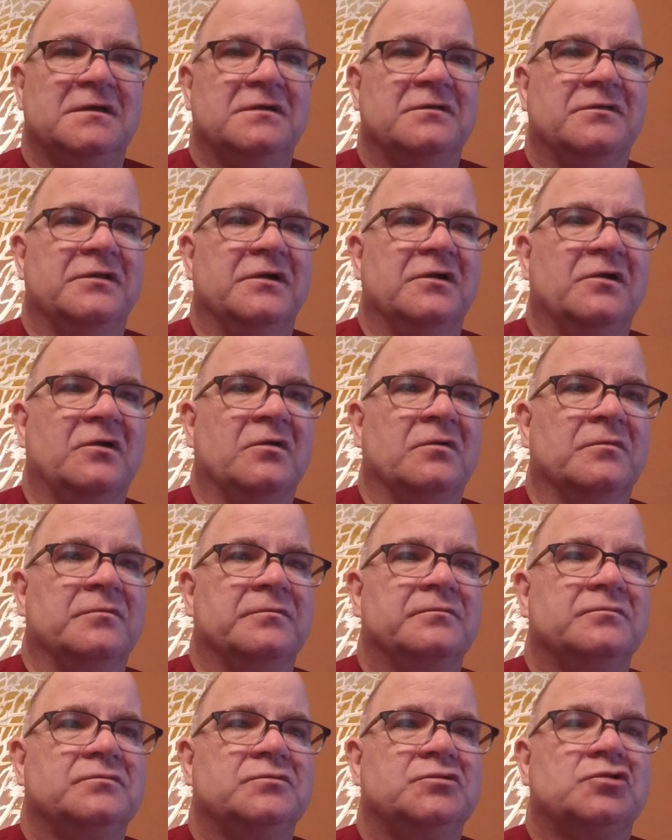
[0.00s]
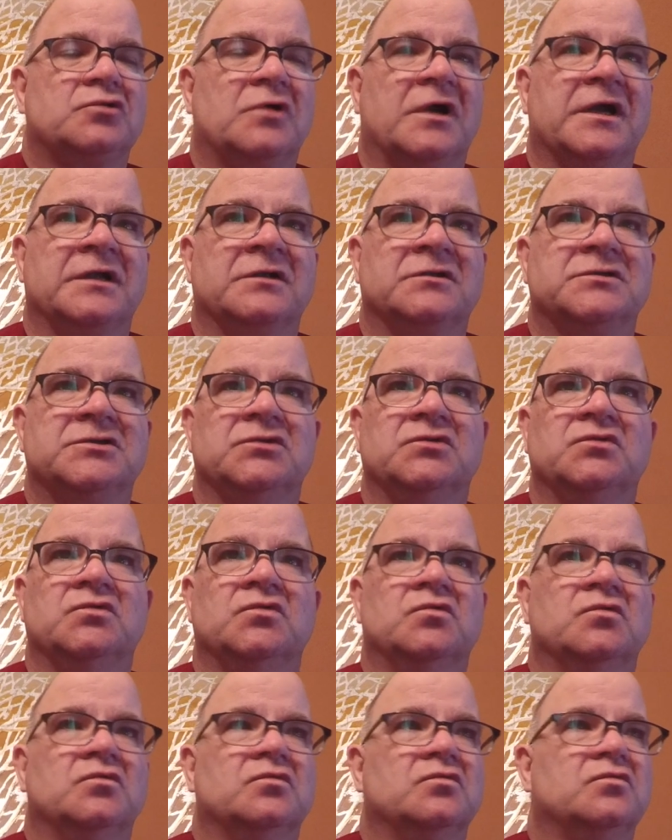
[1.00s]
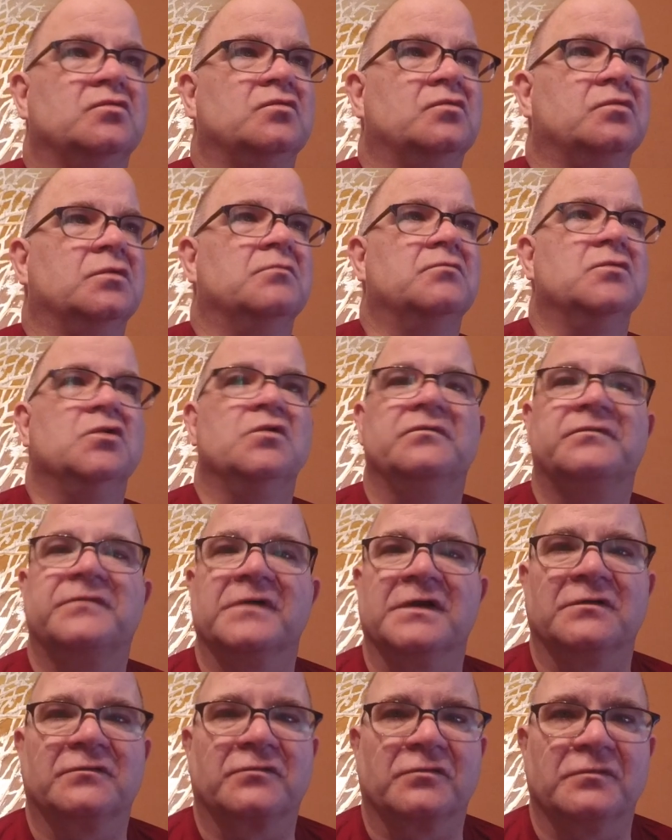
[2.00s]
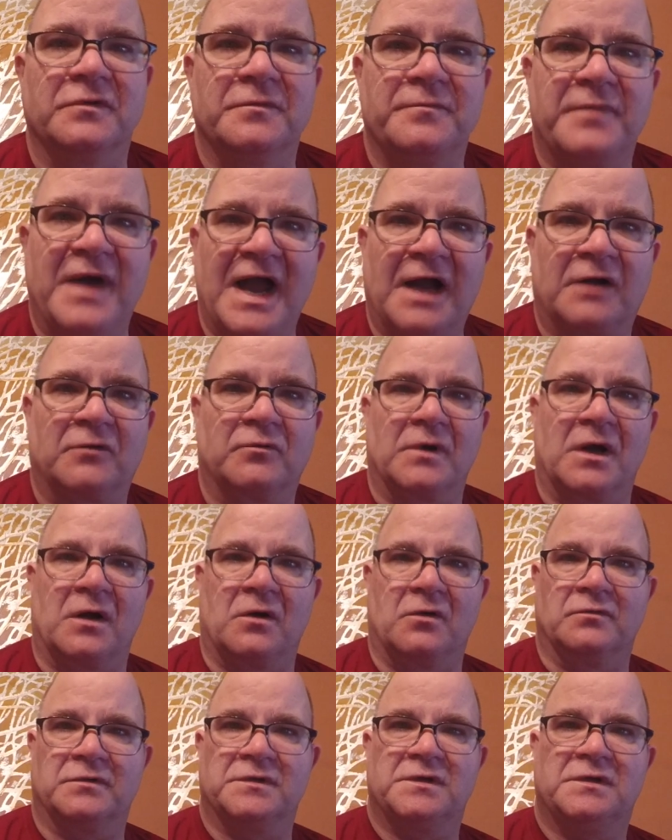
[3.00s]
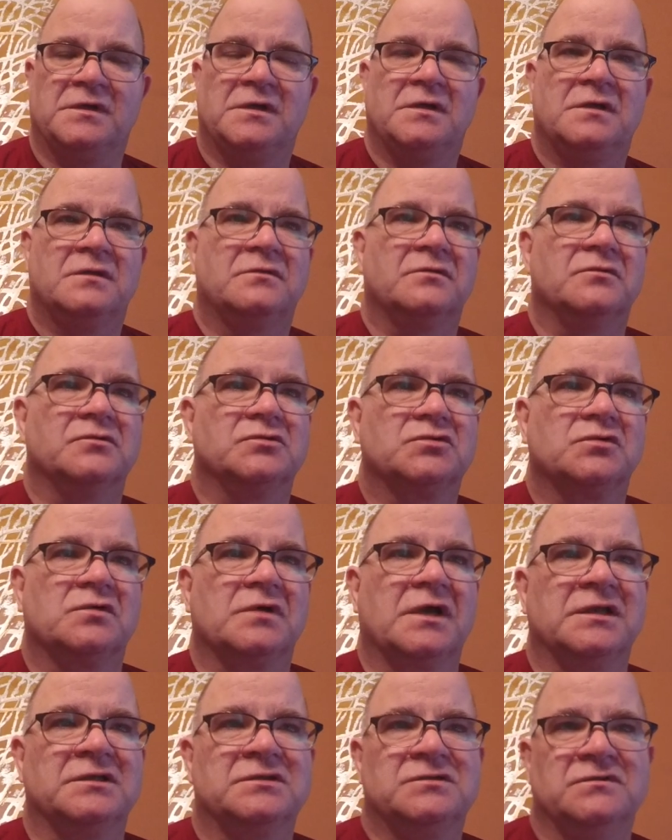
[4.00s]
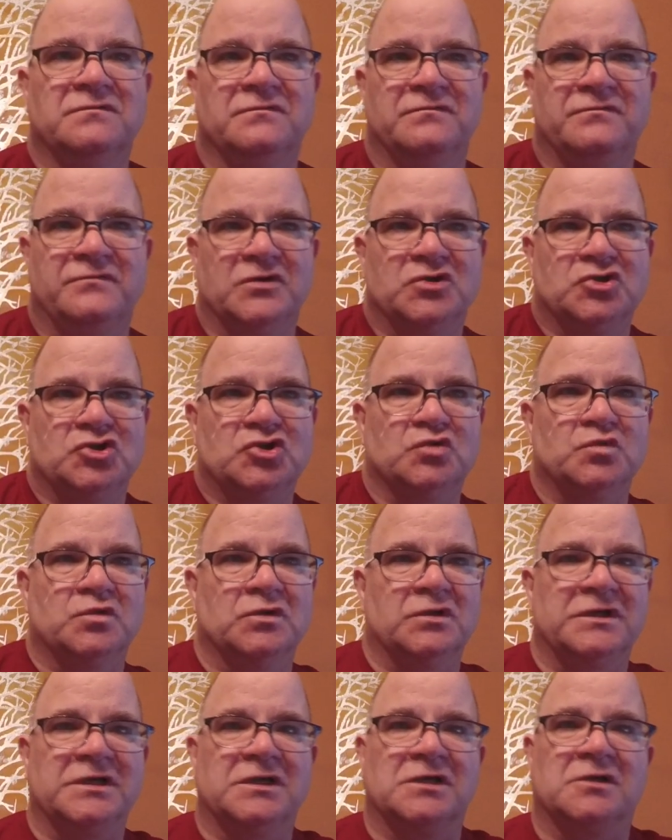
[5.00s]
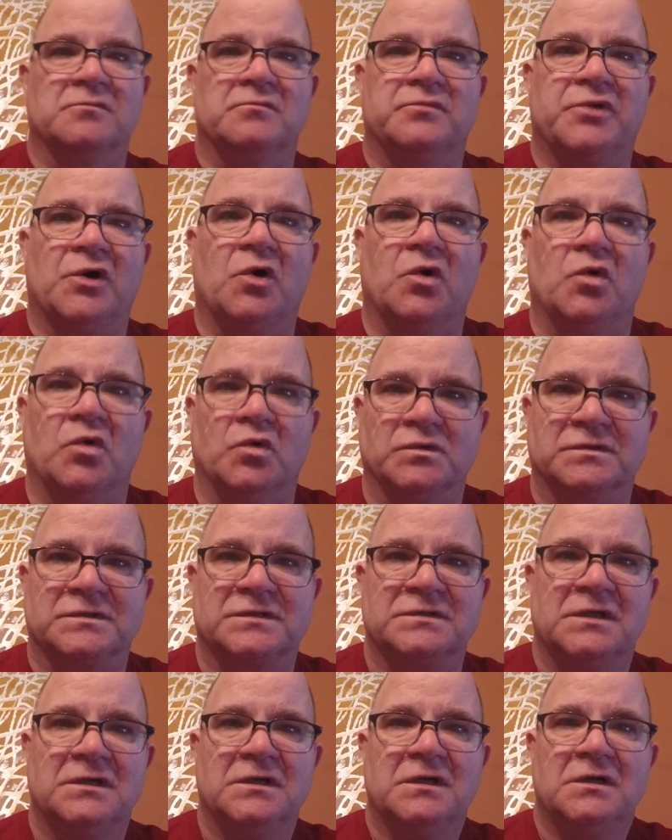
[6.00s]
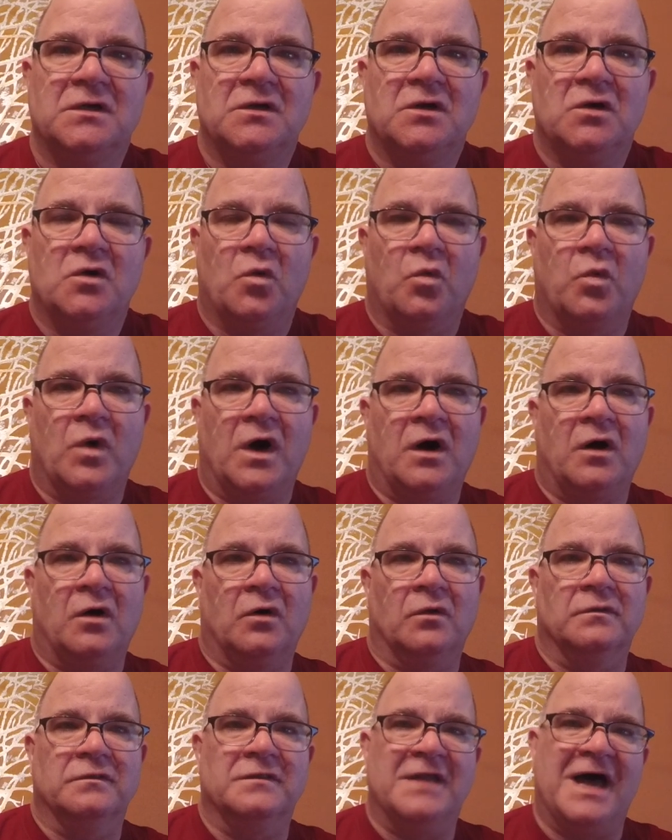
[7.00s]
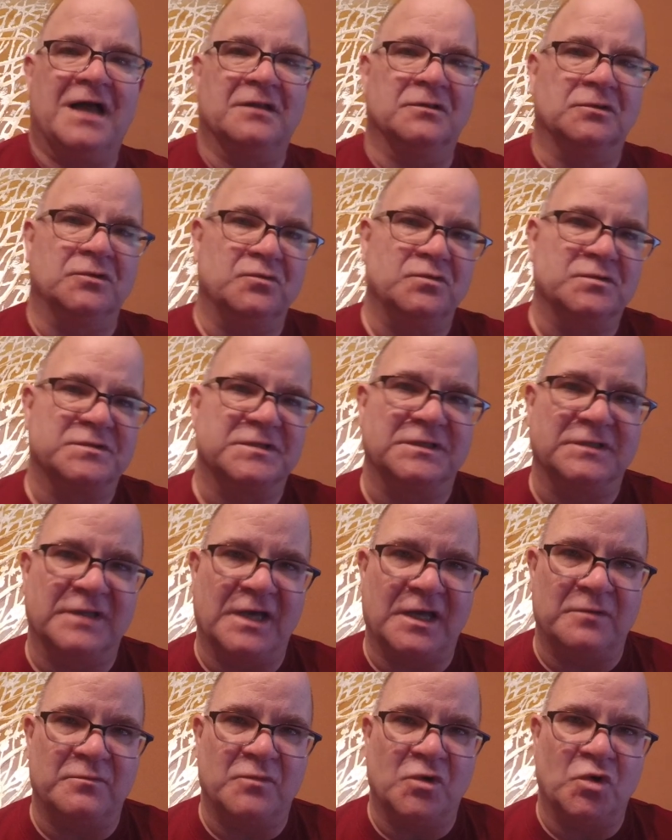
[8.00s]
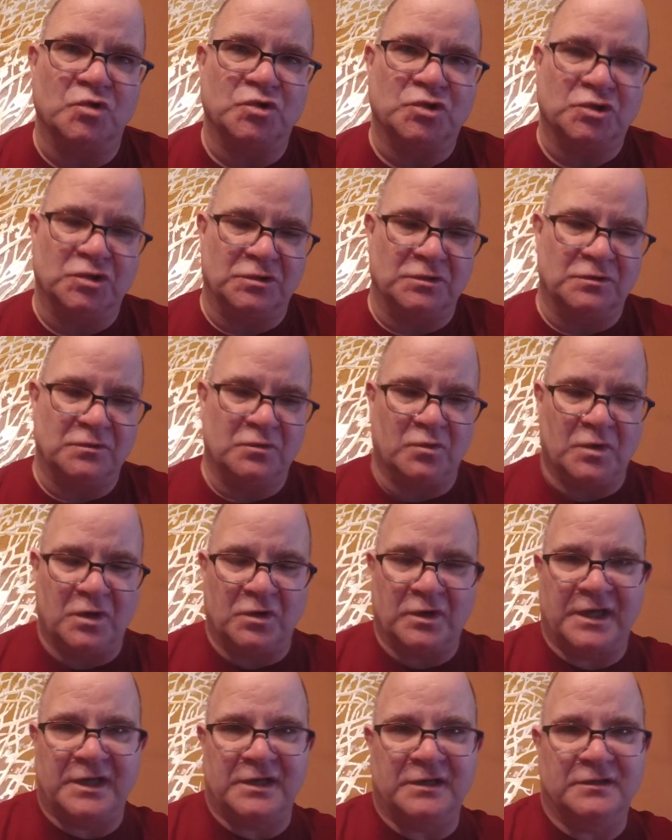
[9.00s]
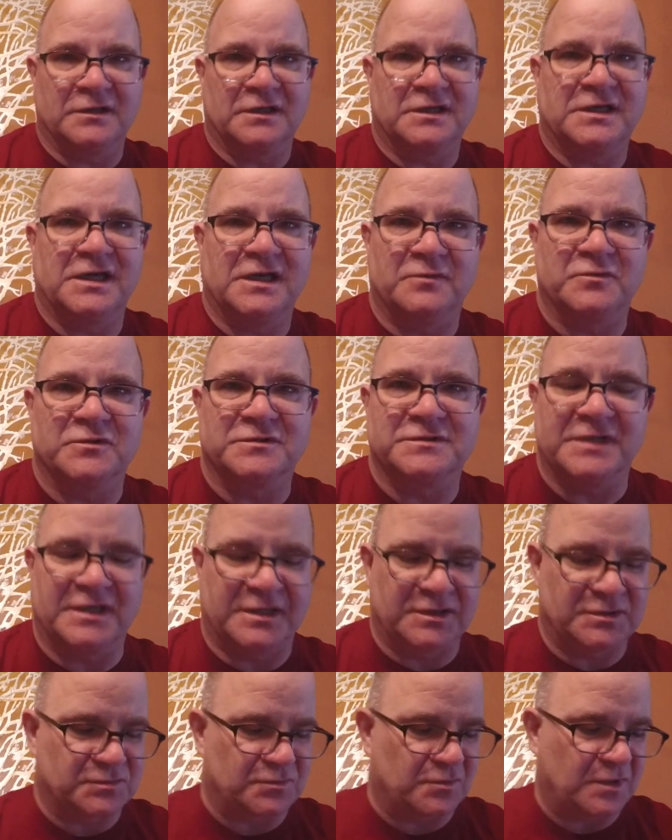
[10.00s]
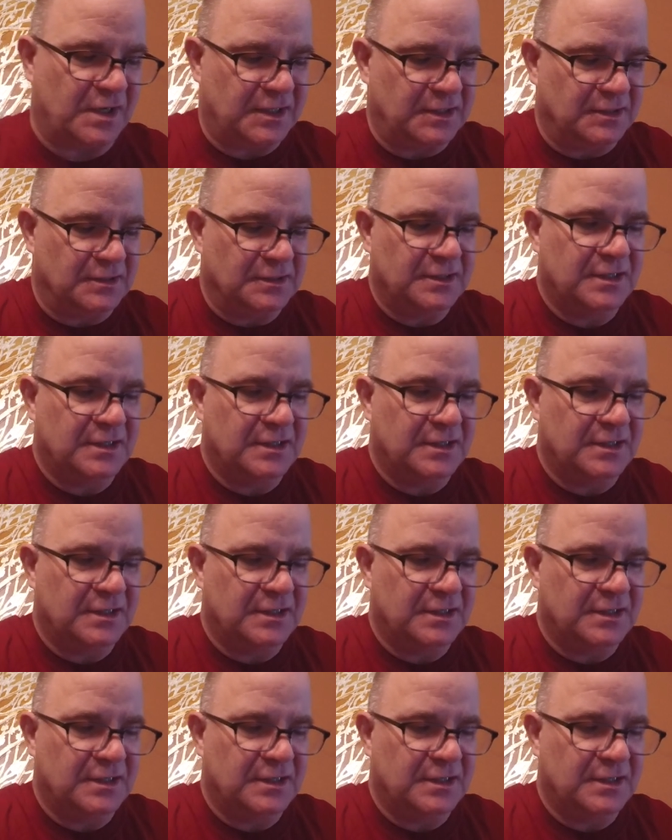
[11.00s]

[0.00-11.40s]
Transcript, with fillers: They're trying to remove things from the background. They're trying to visually compose while not losing that emotion, while getting the camera settings right.